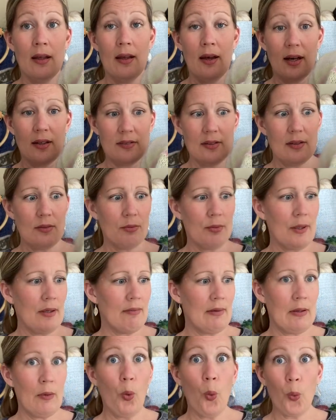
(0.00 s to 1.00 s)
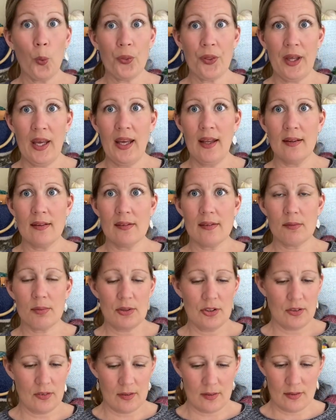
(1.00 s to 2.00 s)
I did weave in all the ends,
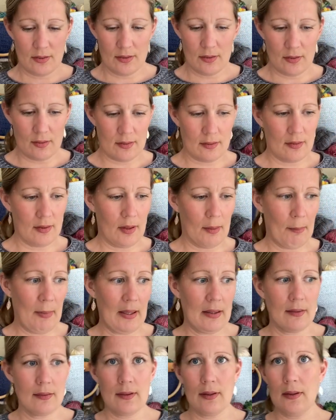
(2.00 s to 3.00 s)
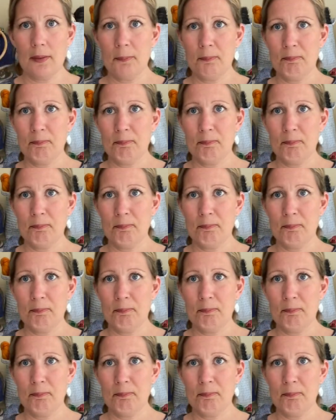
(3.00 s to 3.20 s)
which is just amazing.